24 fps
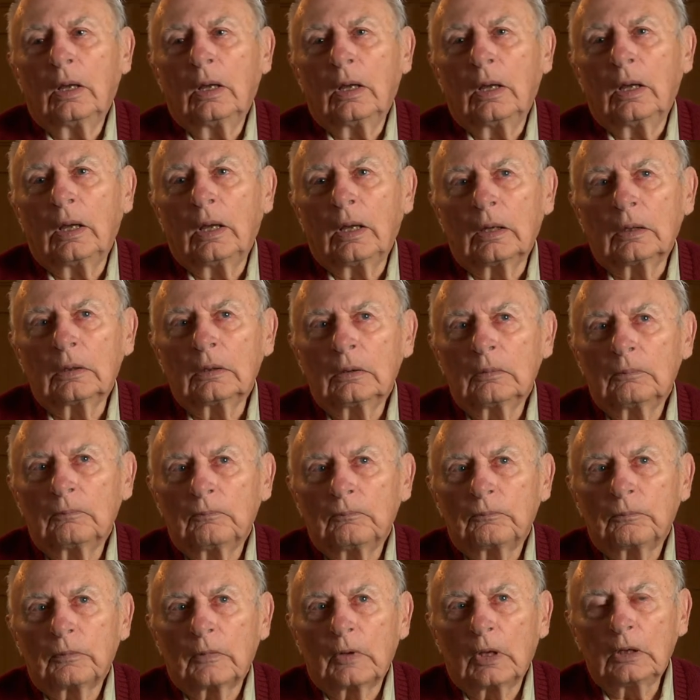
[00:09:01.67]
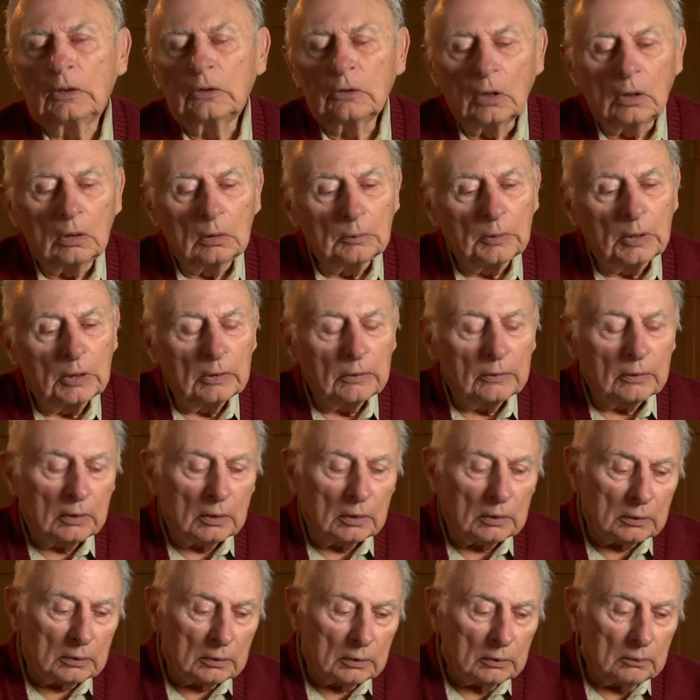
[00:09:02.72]
And he told me
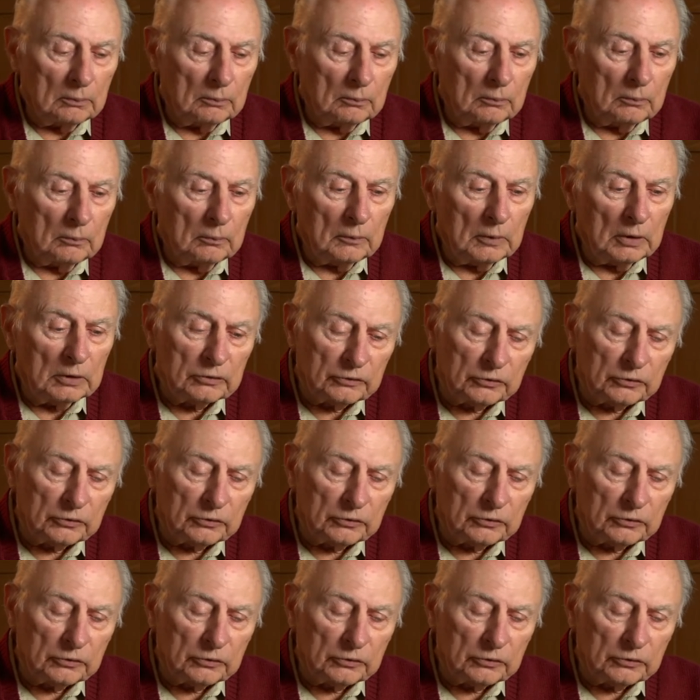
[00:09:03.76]
that this